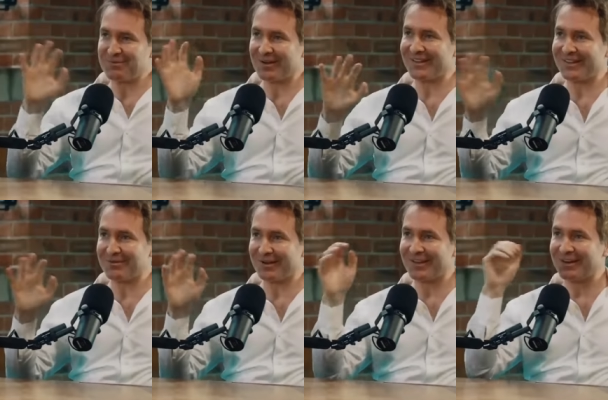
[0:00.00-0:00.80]
in, what
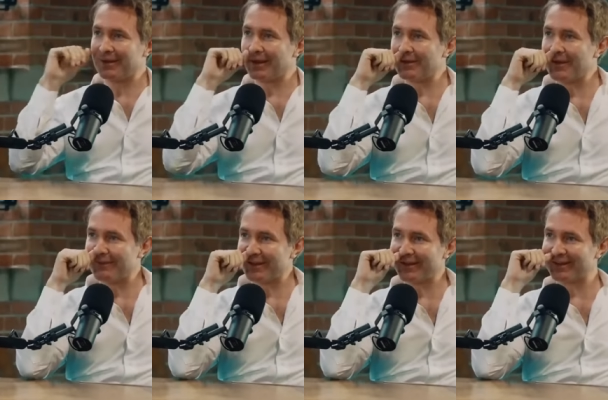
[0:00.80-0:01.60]
is it? Are you
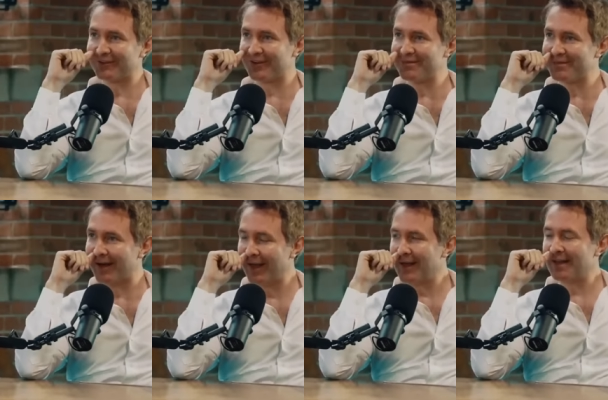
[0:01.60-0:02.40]
having another dream
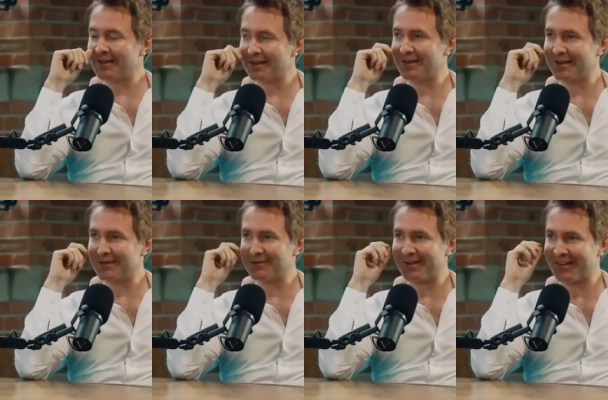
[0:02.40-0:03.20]
where,
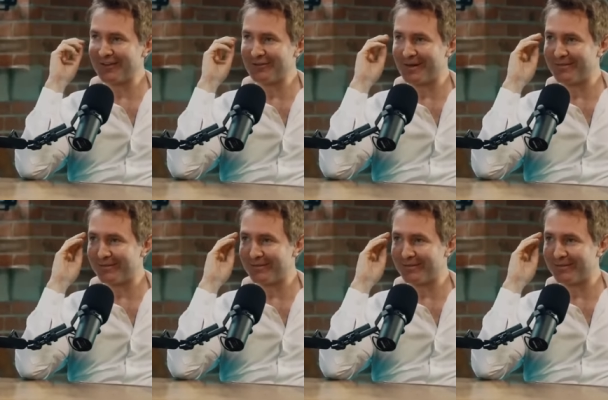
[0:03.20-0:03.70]
once again, all my